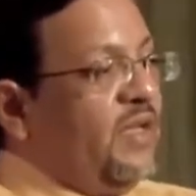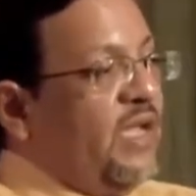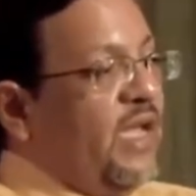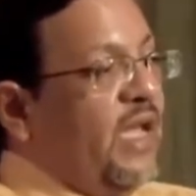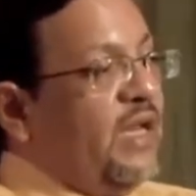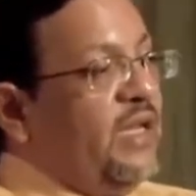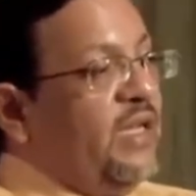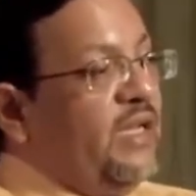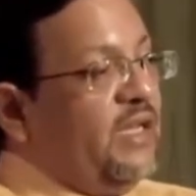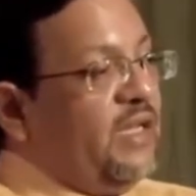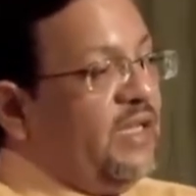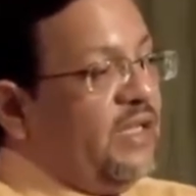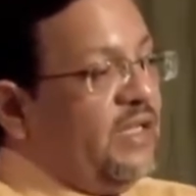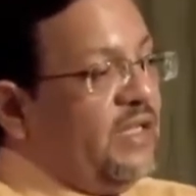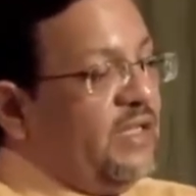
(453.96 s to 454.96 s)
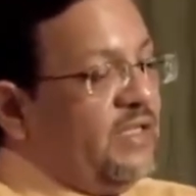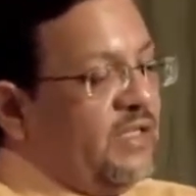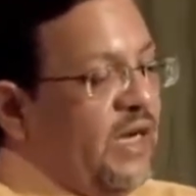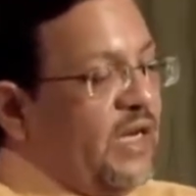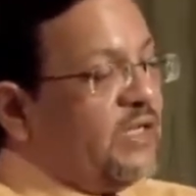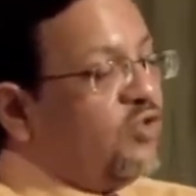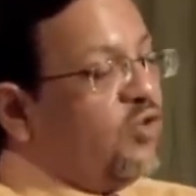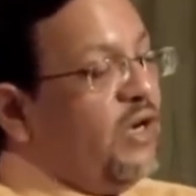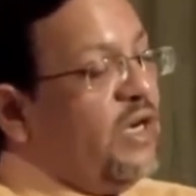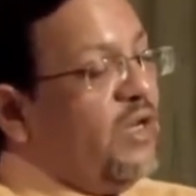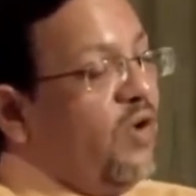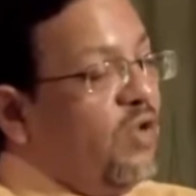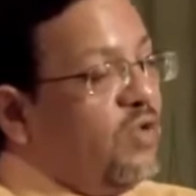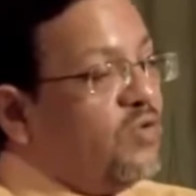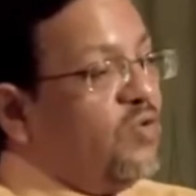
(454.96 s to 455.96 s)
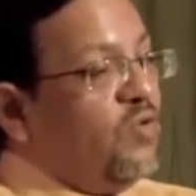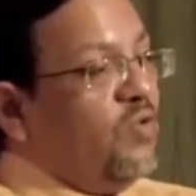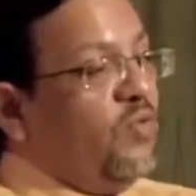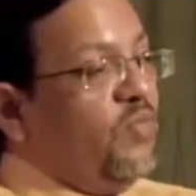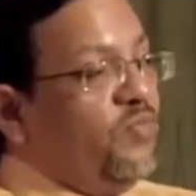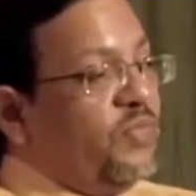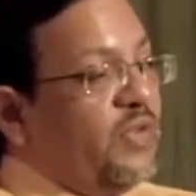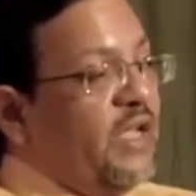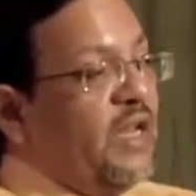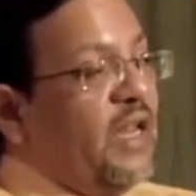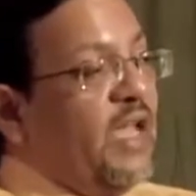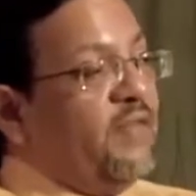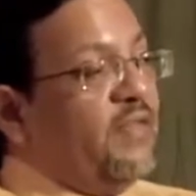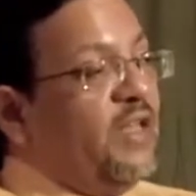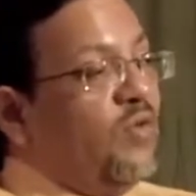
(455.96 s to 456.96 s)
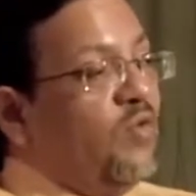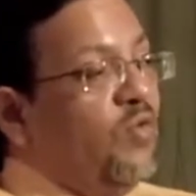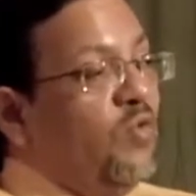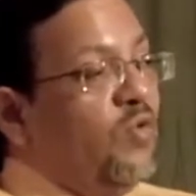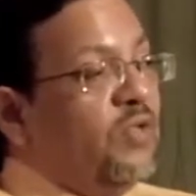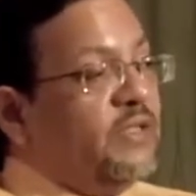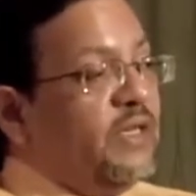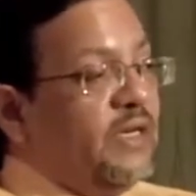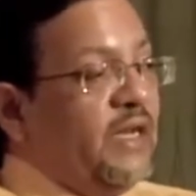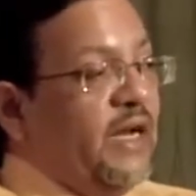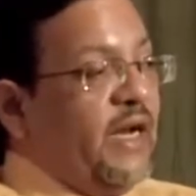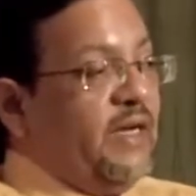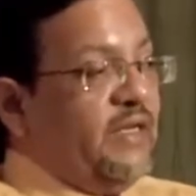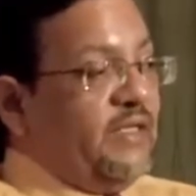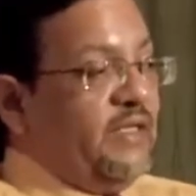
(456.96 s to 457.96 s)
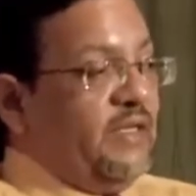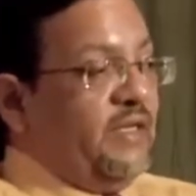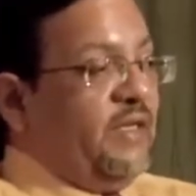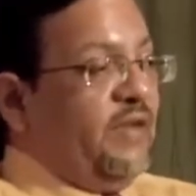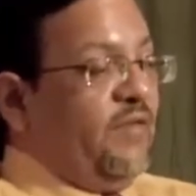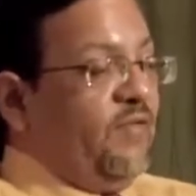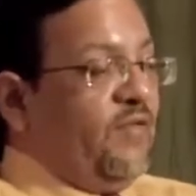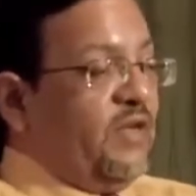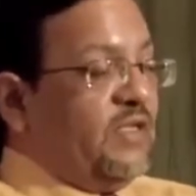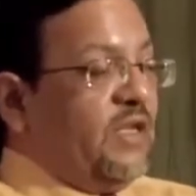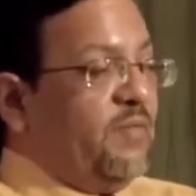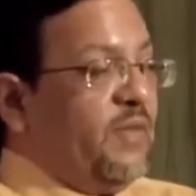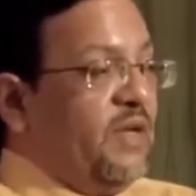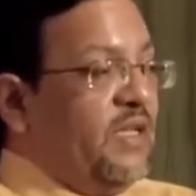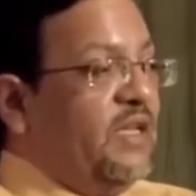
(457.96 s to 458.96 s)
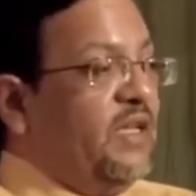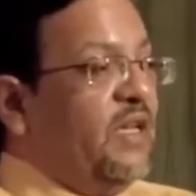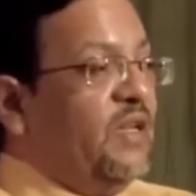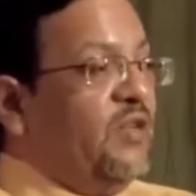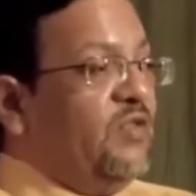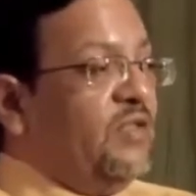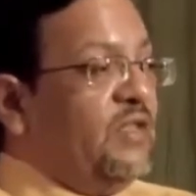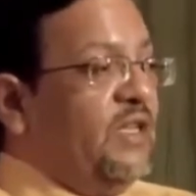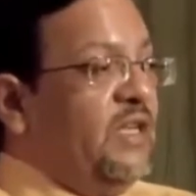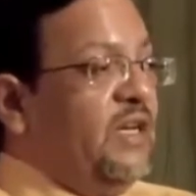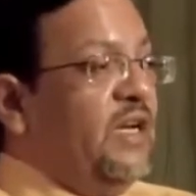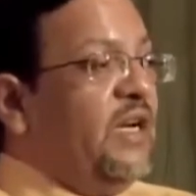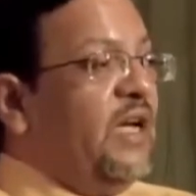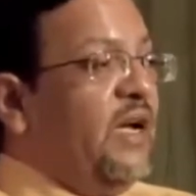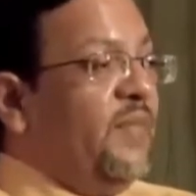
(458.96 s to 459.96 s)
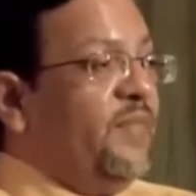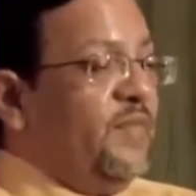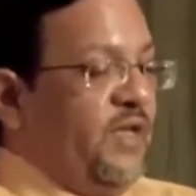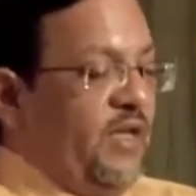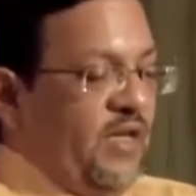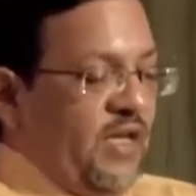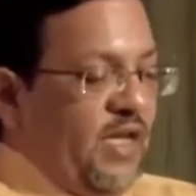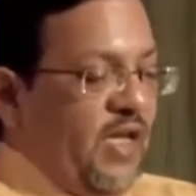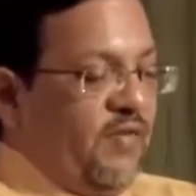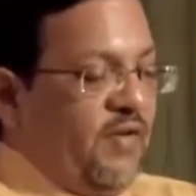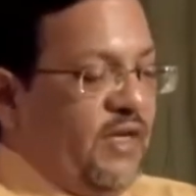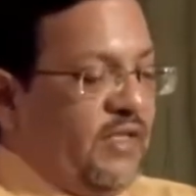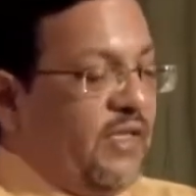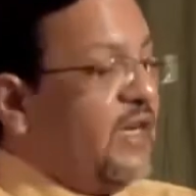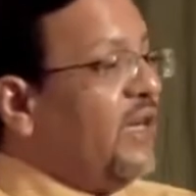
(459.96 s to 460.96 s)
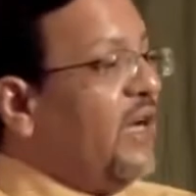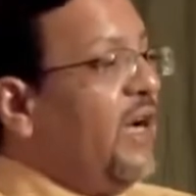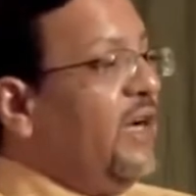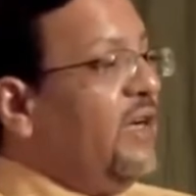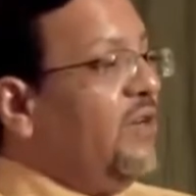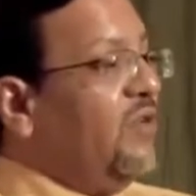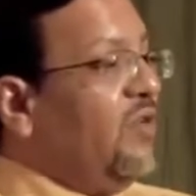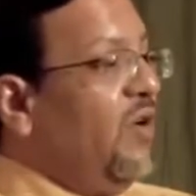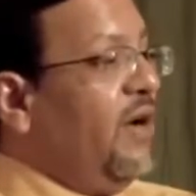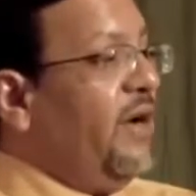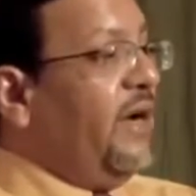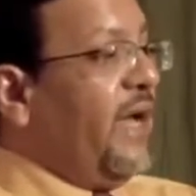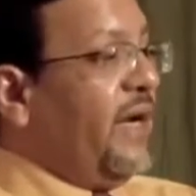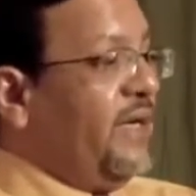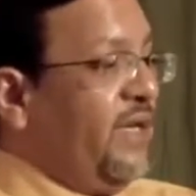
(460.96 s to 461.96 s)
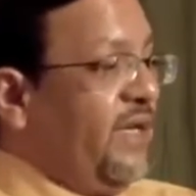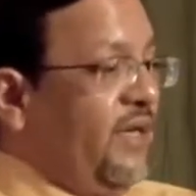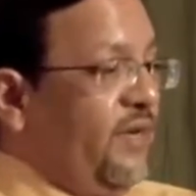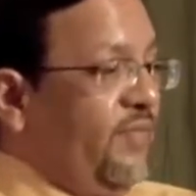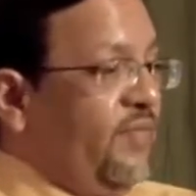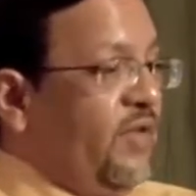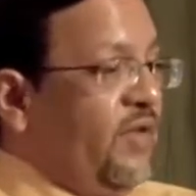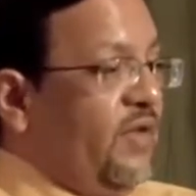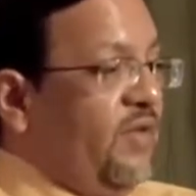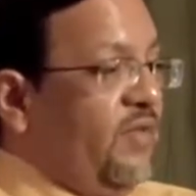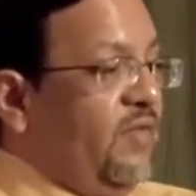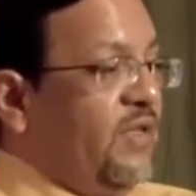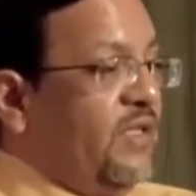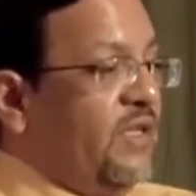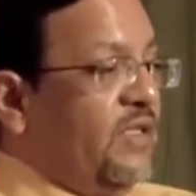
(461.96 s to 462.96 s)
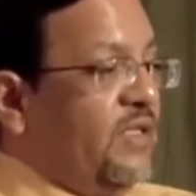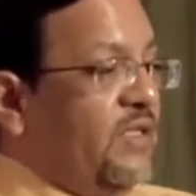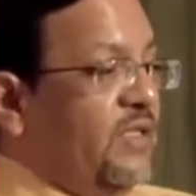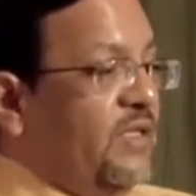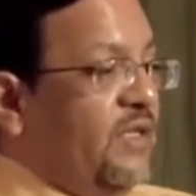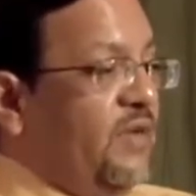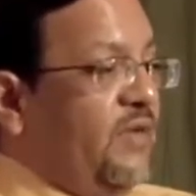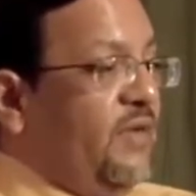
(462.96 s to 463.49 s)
and this asteroid also can have their own satellites. For example, here you see Ida having a satellite called Dactyl, which is